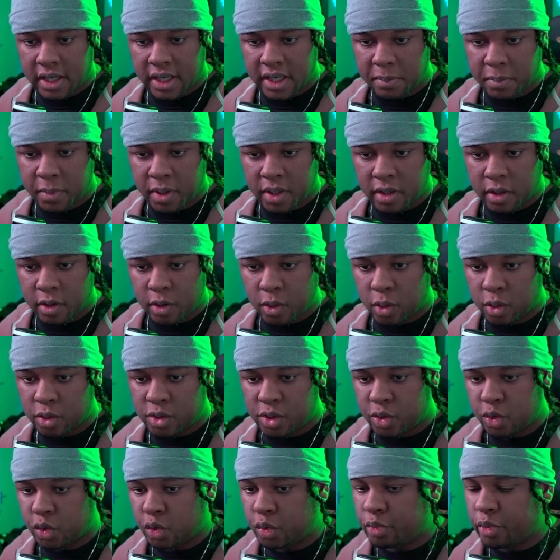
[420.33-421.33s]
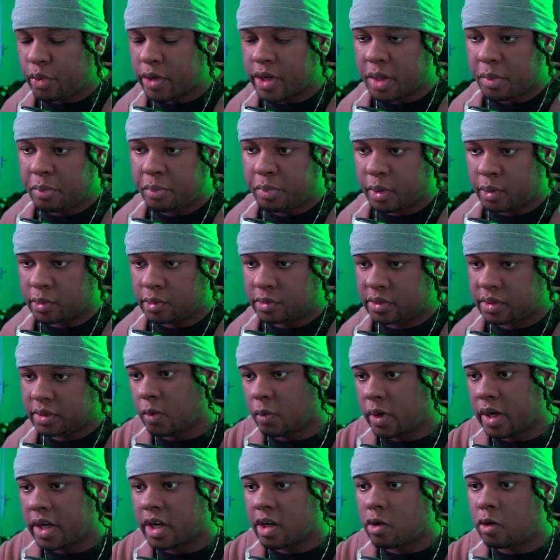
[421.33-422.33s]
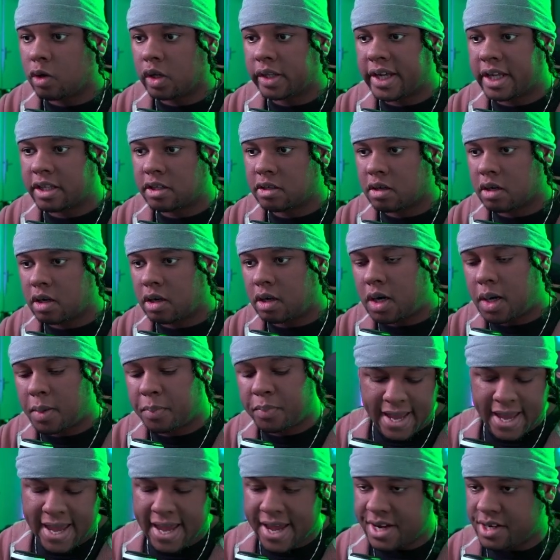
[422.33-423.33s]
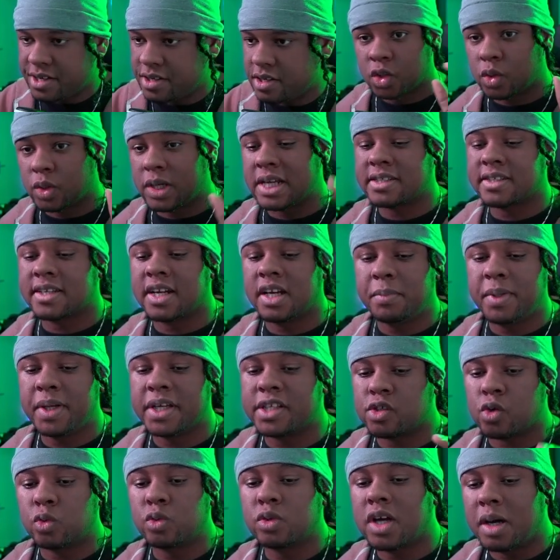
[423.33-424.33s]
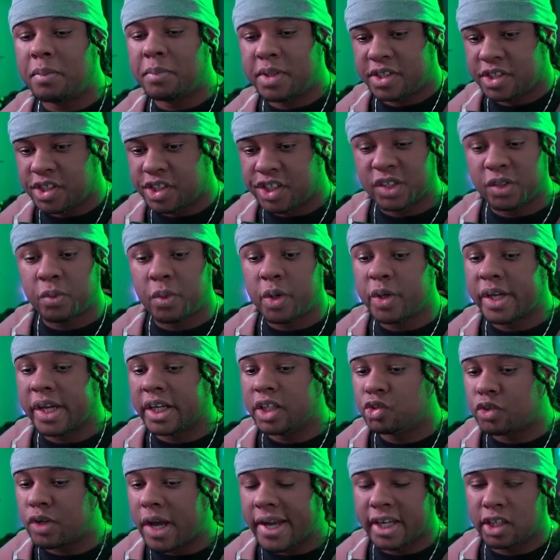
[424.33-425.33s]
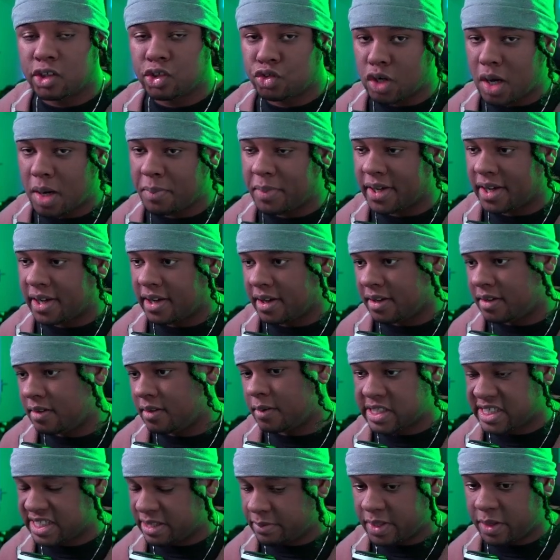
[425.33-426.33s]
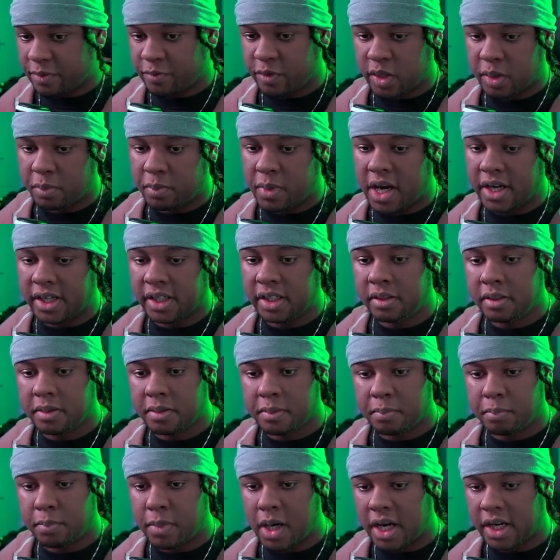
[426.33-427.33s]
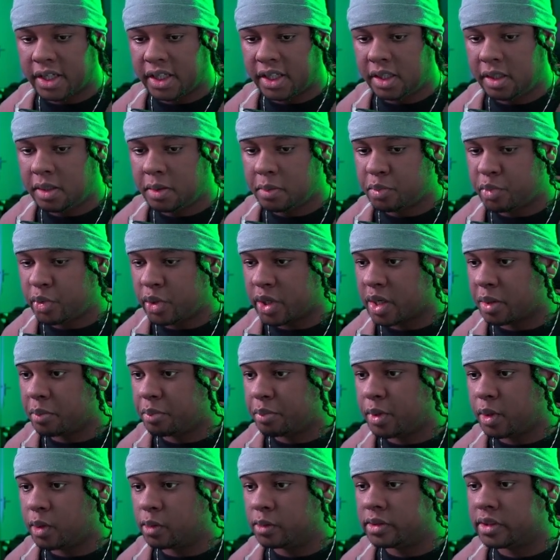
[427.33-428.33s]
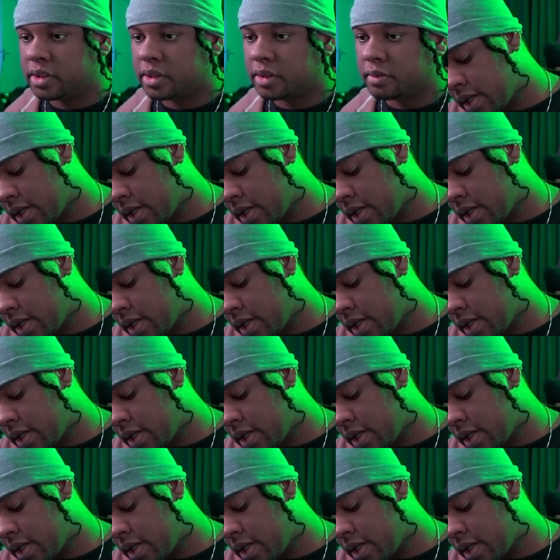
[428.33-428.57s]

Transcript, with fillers: and I'm gonna go to pre-compose. We're gonna call that comp head. So that's gonna be its own composition where you can drag and drop a head. Same thing for the body, body, pre-compose,